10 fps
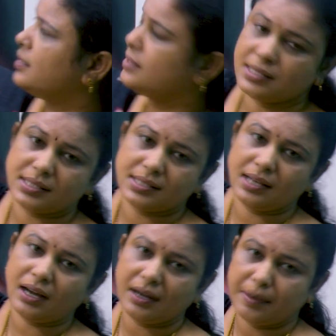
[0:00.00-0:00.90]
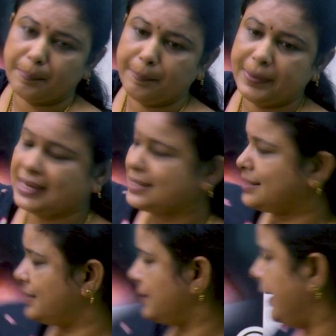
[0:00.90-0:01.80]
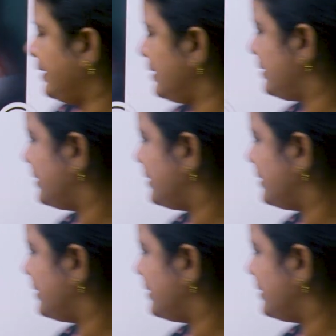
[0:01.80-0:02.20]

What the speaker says: This is the base and this